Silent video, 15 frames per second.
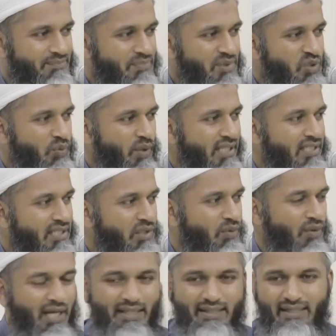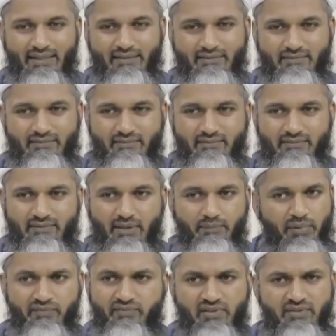persuaded you like that.
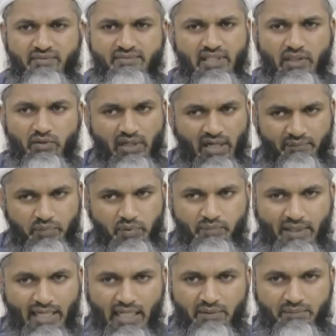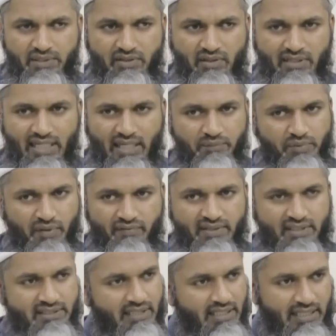Prophet said, look, I put my helmet on now,
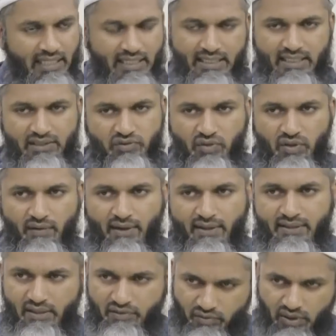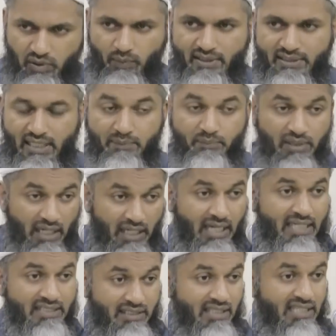Prophet has done that, he has to go out now. So he went out. But
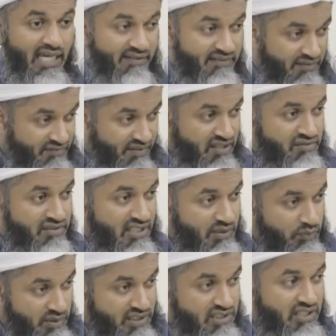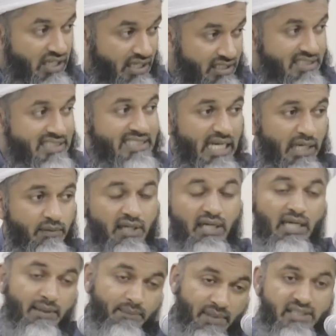Allah still gave them victory, which turned
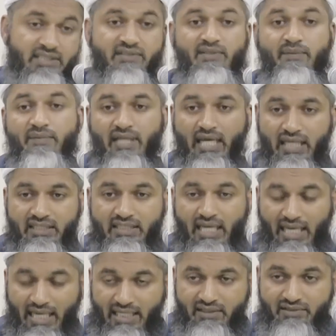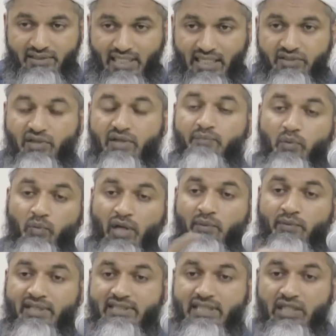sour because of something else later on. But what I
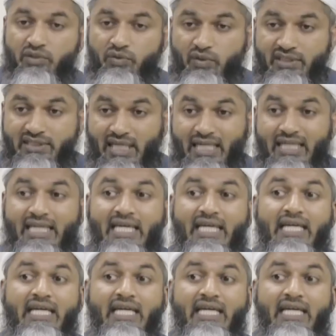want to say to you is that